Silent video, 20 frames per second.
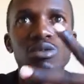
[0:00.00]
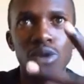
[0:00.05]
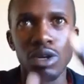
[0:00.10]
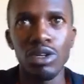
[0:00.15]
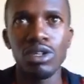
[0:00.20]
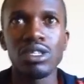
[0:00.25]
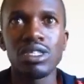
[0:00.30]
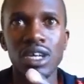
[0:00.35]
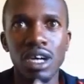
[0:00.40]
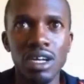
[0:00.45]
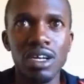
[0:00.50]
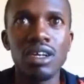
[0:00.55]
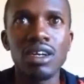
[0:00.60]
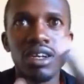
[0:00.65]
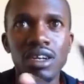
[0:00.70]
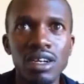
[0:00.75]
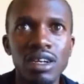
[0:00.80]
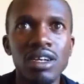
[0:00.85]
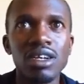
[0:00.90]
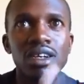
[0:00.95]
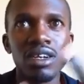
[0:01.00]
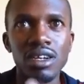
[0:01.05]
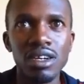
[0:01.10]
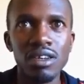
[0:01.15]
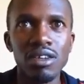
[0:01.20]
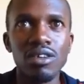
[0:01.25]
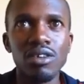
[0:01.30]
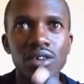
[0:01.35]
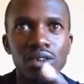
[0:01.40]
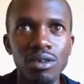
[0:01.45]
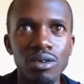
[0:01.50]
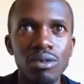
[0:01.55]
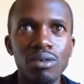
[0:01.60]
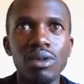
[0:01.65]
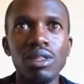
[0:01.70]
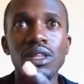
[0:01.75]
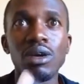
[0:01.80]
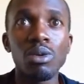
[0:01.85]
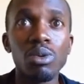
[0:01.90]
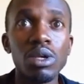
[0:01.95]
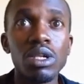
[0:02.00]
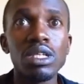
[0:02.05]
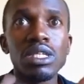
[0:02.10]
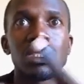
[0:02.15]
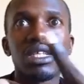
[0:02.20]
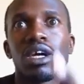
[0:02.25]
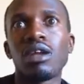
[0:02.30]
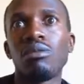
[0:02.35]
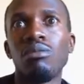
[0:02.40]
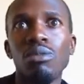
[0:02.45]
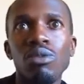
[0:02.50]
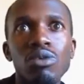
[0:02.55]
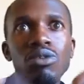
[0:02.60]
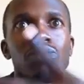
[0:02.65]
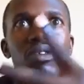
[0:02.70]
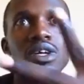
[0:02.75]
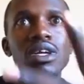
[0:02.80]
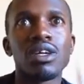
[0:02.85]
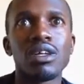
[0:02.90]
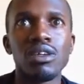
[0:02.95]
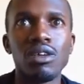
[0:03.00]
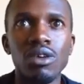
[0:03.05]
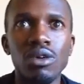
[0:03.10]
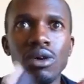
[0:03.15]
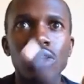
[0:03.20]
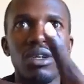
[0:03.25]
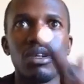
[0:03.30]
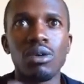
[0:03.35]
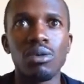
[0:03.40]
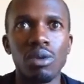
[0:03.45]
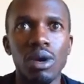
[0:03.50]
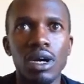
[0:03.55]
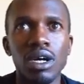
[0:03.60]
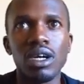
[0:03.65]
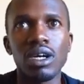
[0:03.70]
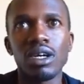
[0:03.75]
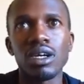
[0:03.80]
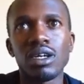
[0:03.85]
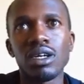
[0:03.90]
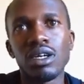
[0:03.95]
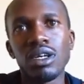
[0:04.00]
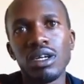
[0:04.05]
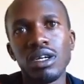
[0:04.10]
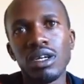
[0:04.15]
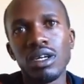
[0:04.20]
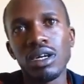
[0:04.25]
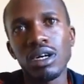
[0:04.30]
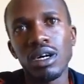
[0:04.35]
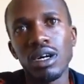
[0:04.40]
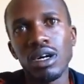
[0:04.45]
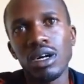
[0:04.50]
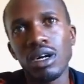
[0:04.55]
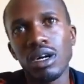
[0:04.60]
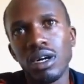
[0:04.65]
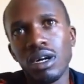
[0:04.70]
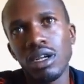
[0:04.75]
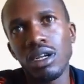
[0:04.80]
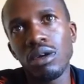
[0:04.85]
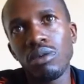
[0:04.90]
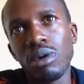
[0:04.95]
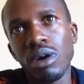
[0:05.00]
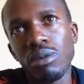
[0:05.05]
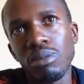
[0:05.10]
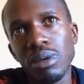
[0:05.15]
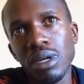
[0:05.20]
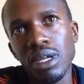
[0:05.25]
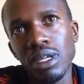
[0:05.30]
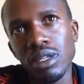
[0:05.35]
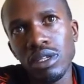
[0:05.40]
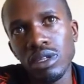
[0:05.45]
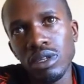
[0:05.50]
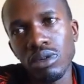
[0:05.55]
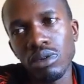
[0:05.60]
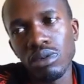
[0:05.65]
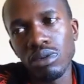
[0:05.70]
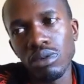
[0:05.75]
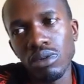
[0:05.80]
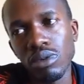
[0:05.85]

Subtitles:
when you start, you know, when the wheels start moving, you know, and your work begins to.